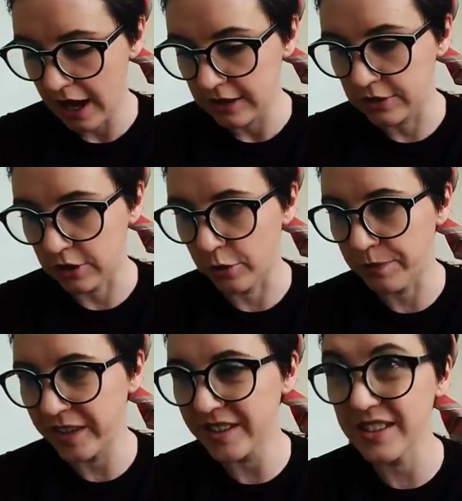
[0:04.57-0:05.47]
So
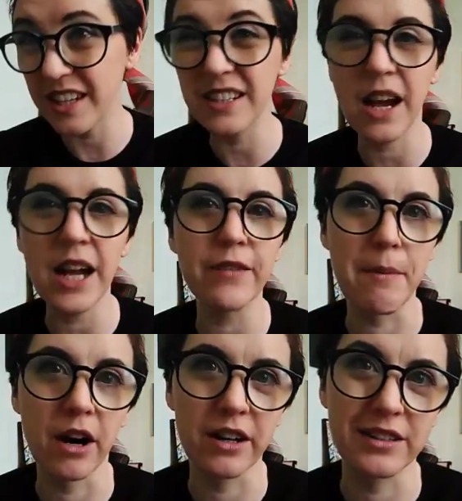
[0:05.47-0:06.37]
it's a kind of a
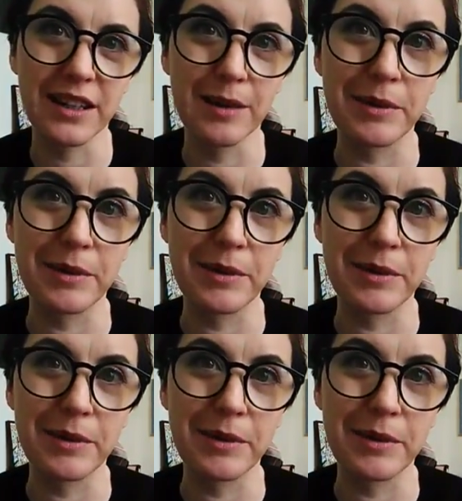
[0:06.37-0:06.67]
marketing